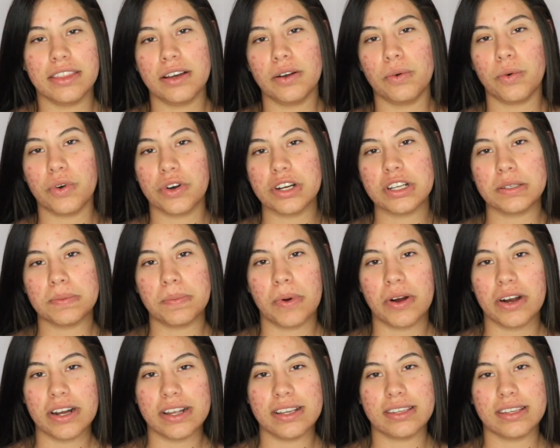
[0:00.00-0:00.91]
The worst
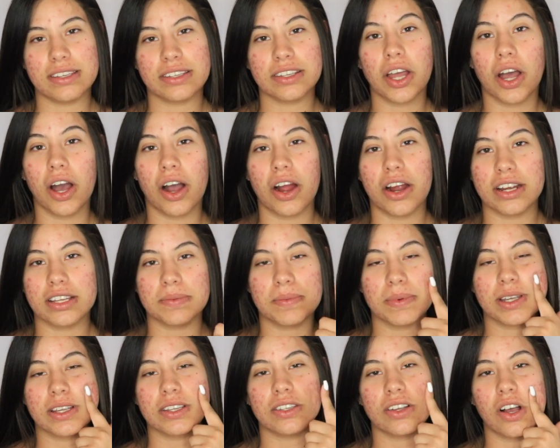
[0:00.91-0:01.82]
part is the scars
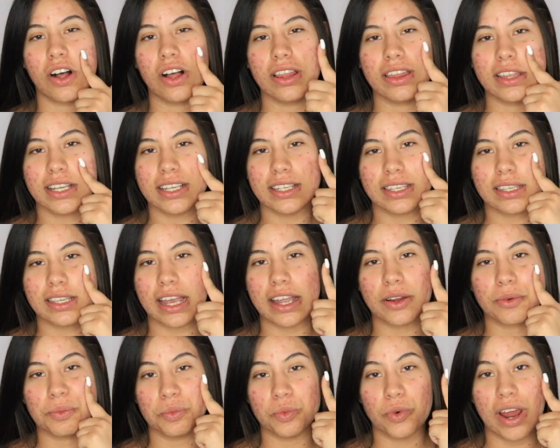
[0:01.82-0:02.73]
because all these
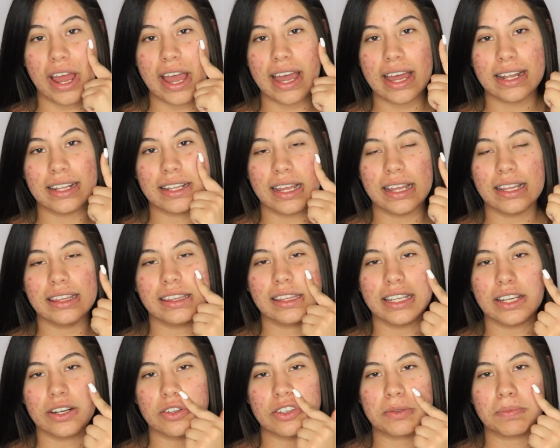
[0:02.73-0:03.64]
like red and
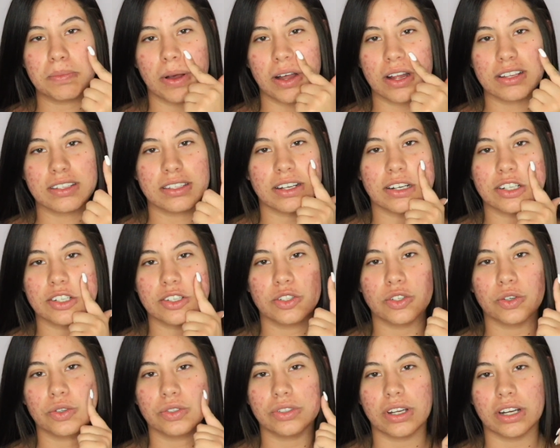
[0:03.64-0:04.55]
little spots are
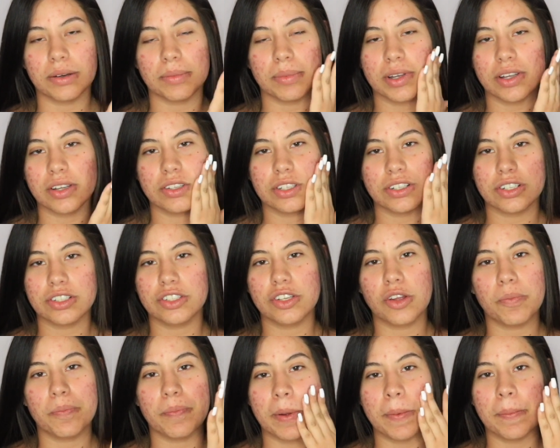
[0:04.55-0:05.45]
so dark because there's
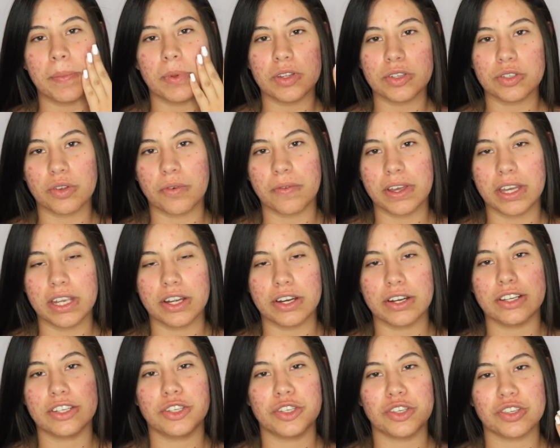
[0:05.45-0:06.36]
no pimples over
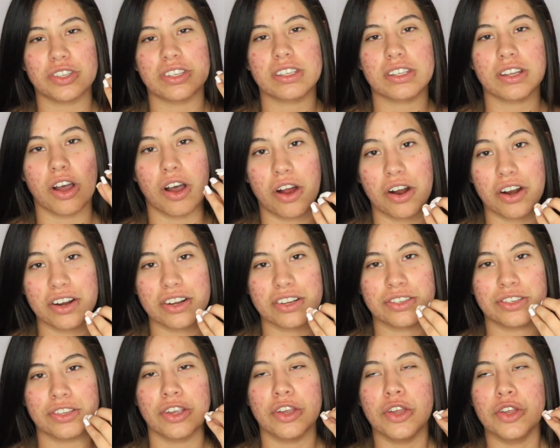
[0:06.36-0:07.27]
here. It's just
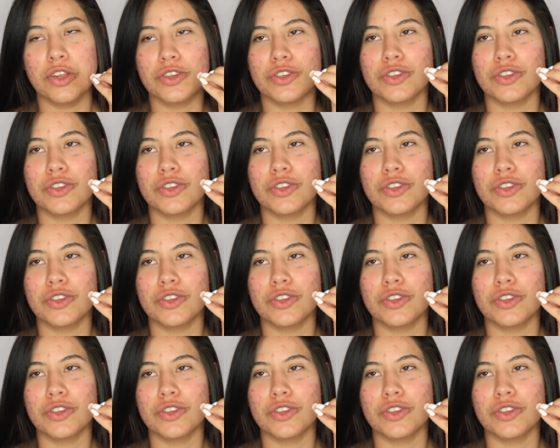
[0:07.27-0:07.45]
scars.